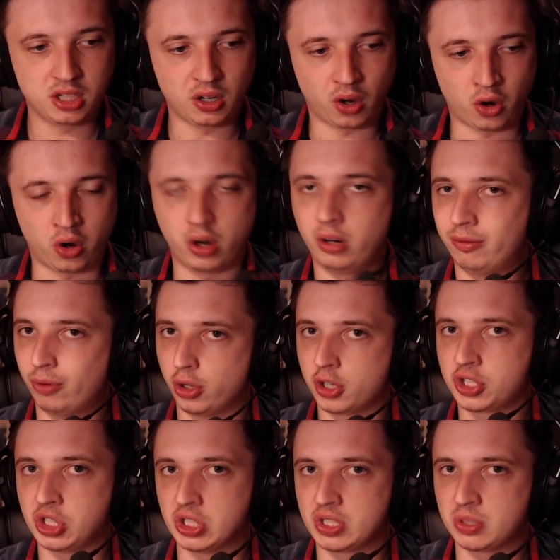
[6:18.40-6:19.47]
her
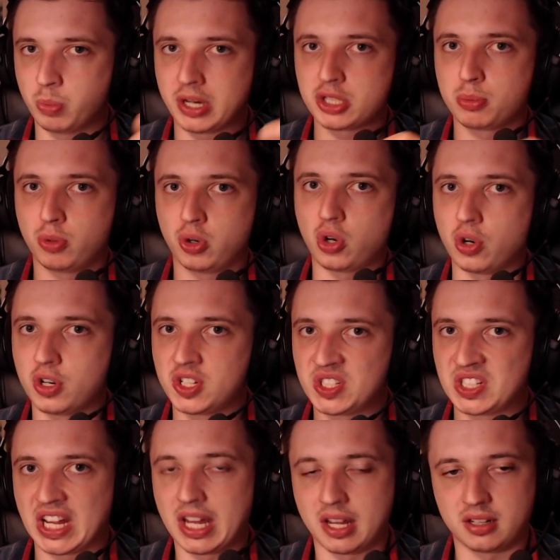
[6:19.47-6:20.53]
version is much more
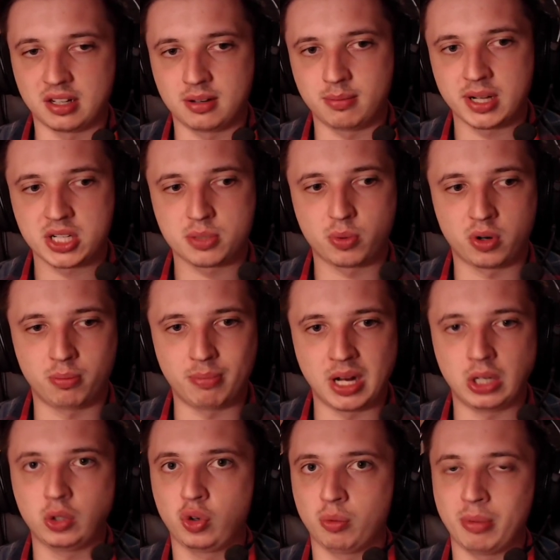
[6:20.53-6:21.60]
sad and much more
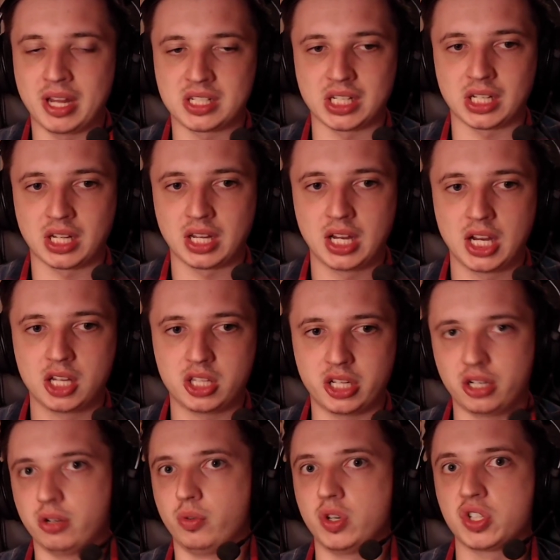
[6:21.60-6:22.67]
melodramatic than
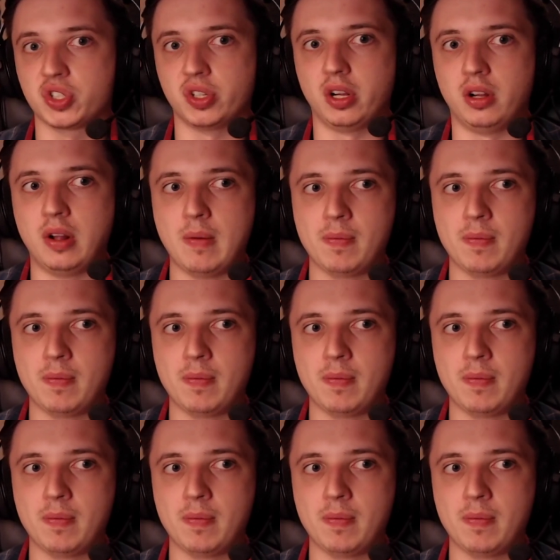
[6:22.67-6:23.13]
the original.